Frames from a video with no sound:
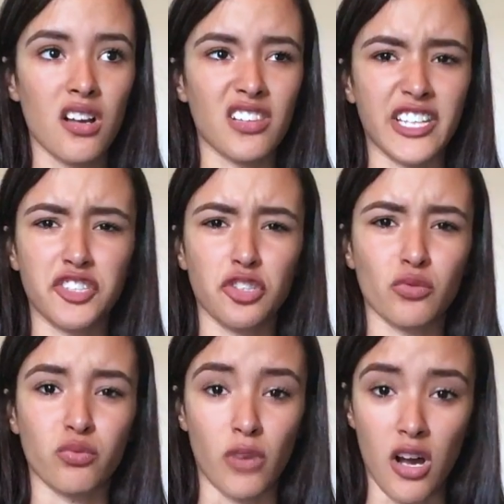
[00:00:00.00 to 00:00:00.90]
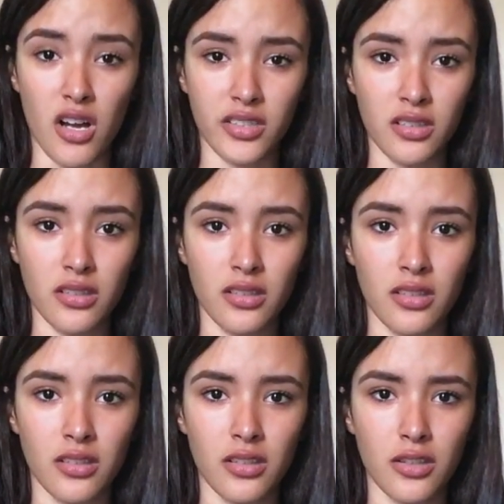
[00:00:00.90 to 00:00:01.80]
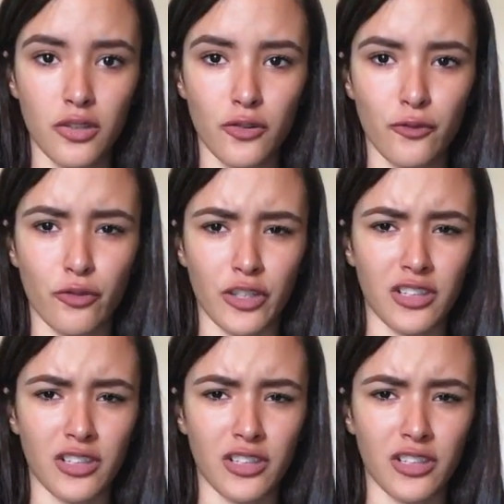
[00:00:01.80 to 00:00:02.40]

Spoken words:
like you're wrong for